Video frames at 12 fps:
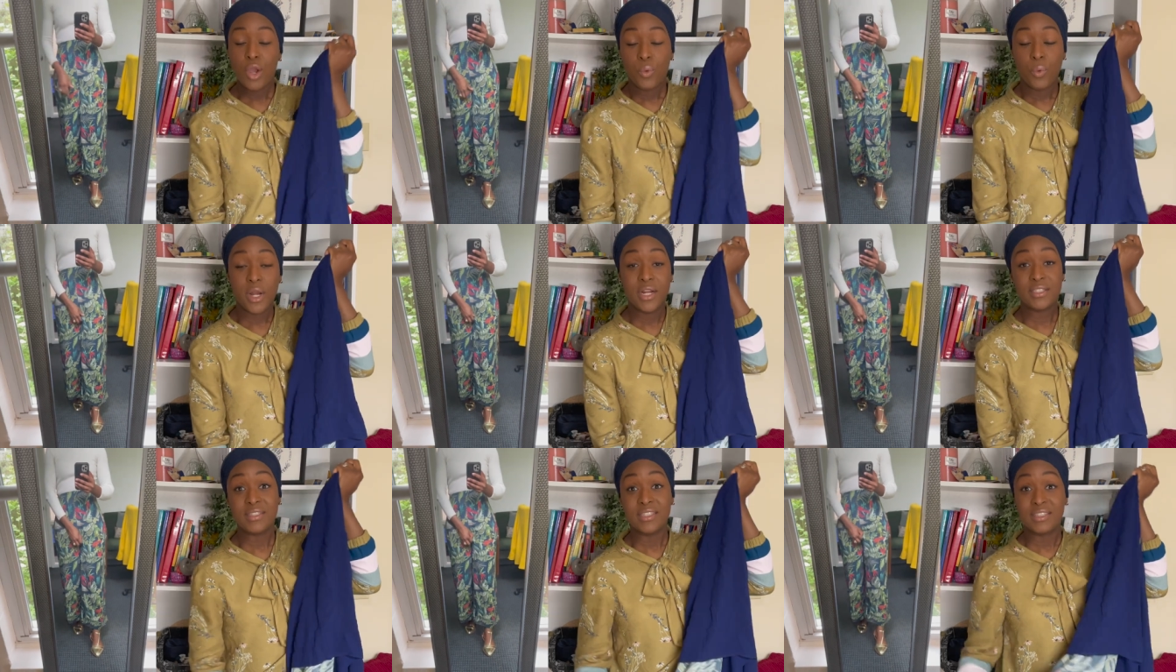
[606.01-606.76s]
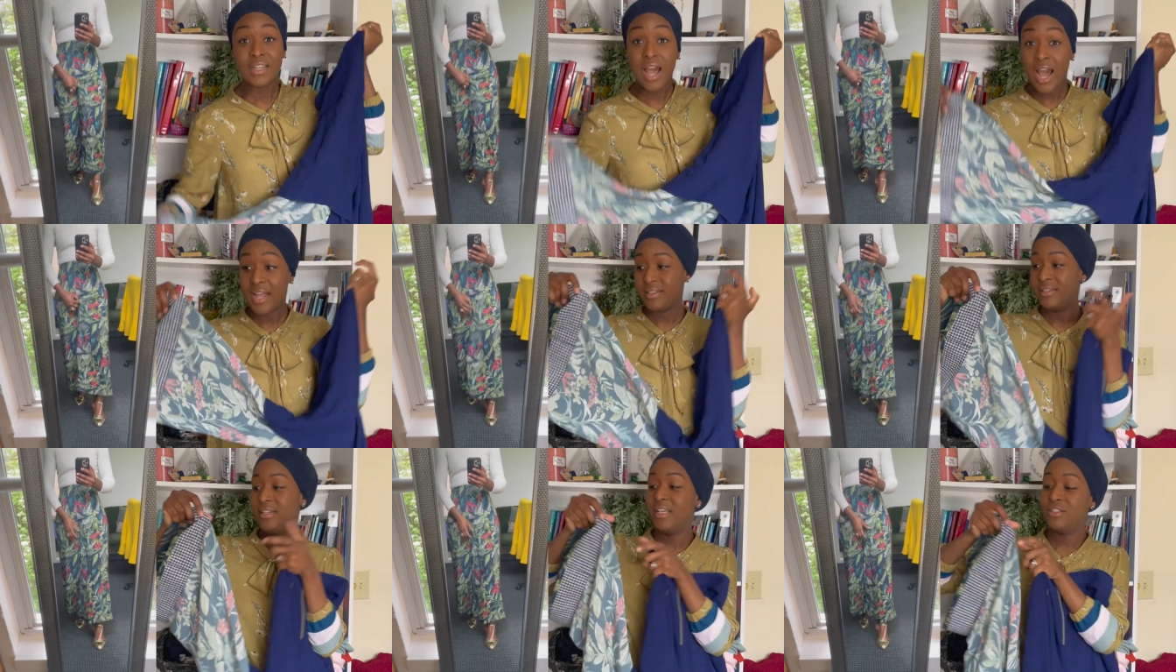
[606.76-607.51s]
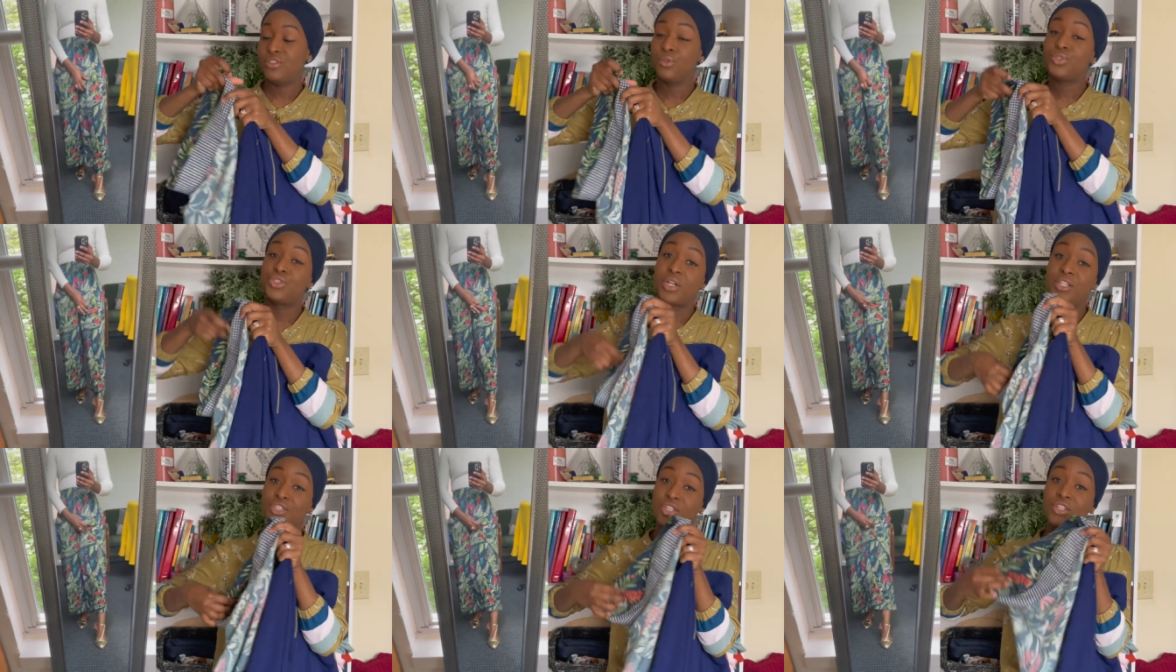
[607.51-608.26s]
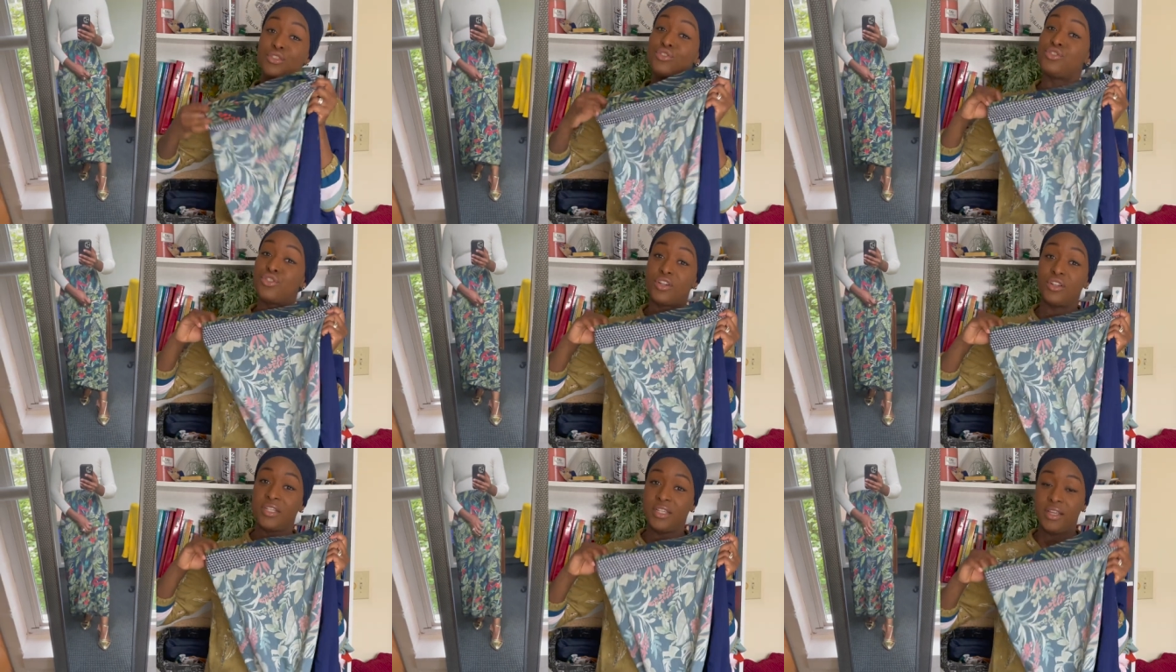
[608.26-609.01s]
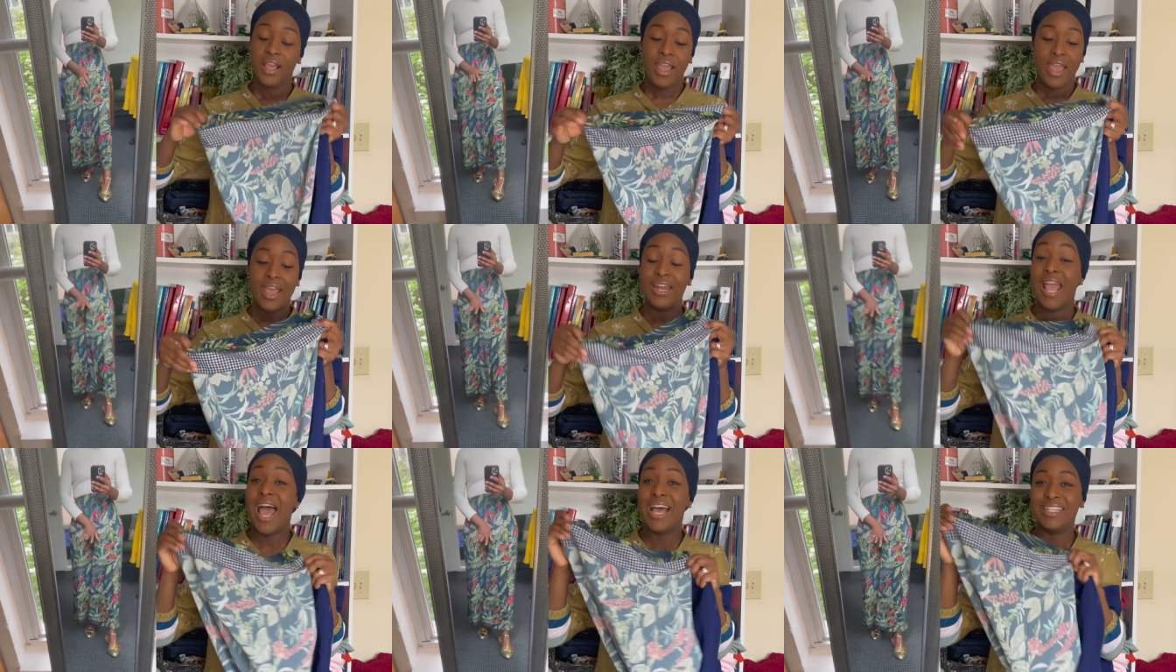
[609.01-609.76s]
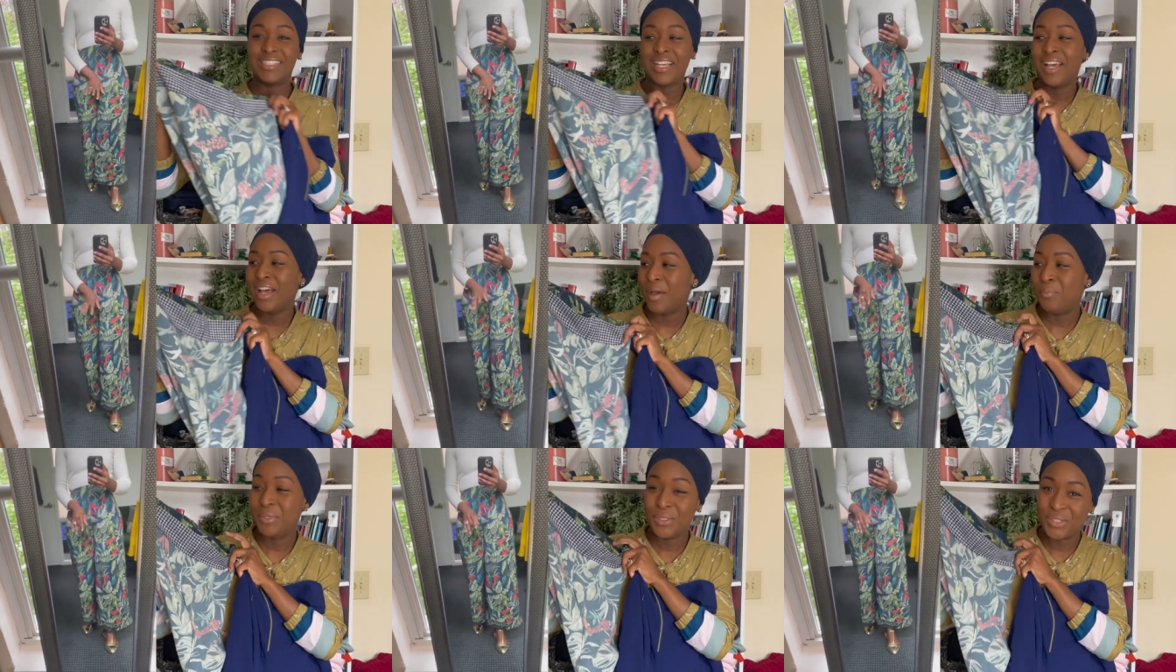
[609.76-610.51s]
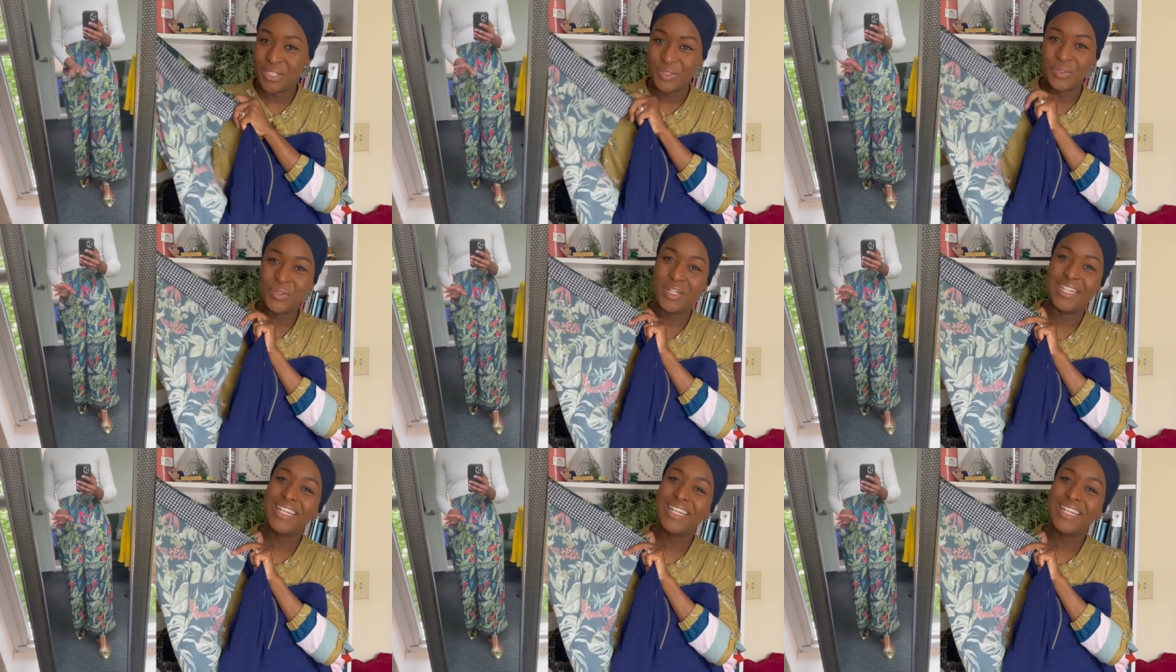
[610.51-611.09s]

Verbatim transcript: Whereas this cotton is so structured and sturdy and it has a built-in grid